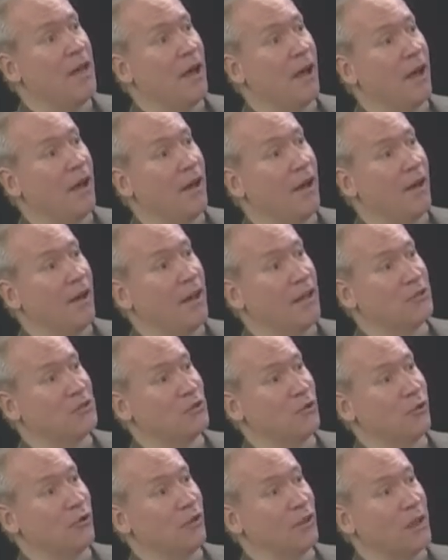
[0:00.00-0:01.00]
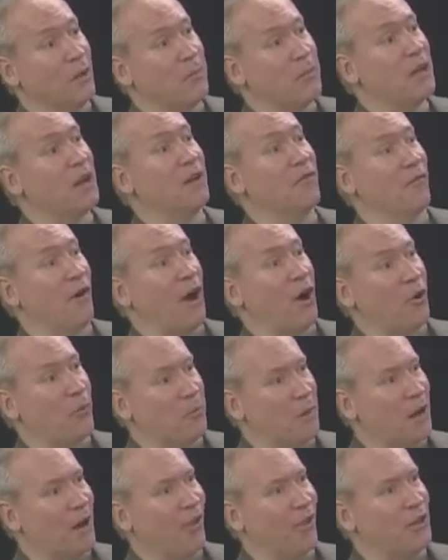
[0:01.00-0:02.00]
and certainly a big
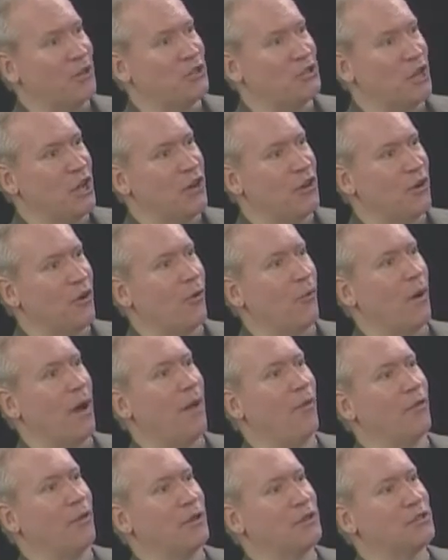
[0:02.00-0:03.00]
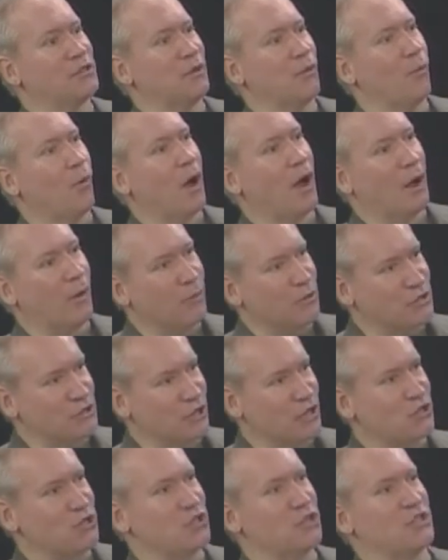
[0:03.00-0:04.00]
environmental agenda around this and why it was
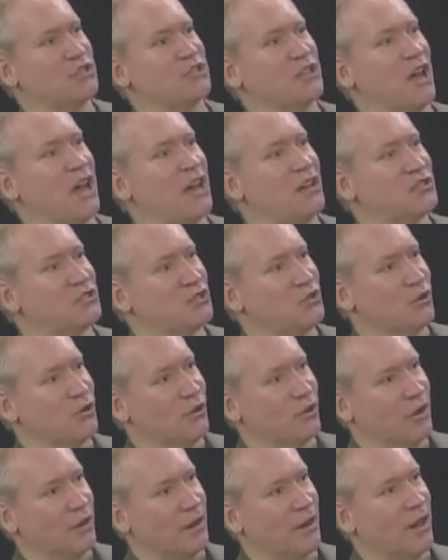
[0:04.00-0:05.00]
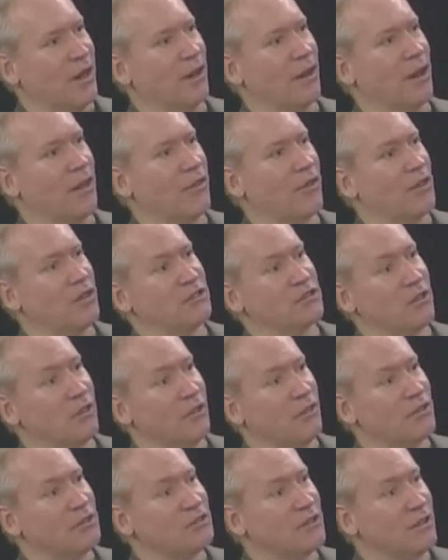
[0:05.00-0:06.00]
such a disaster and things
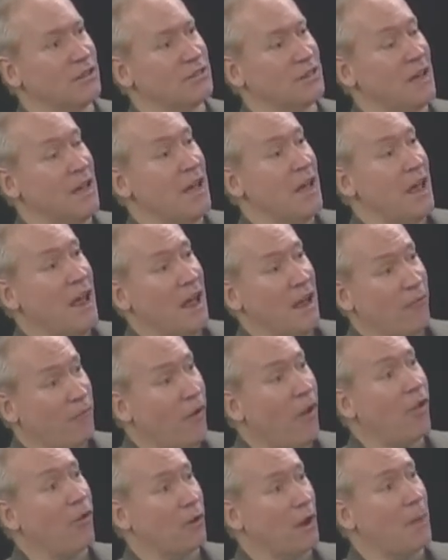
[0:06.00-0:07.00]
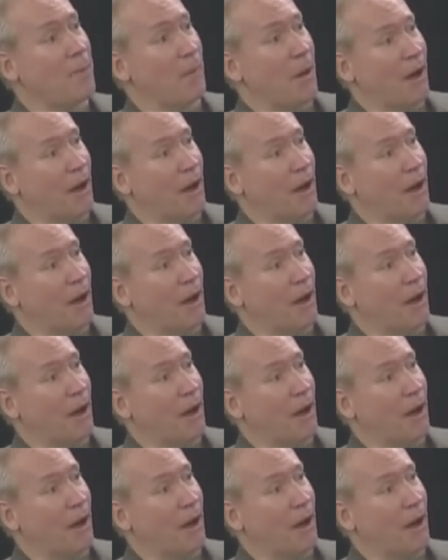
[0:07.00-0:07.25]
along these lines, followed up by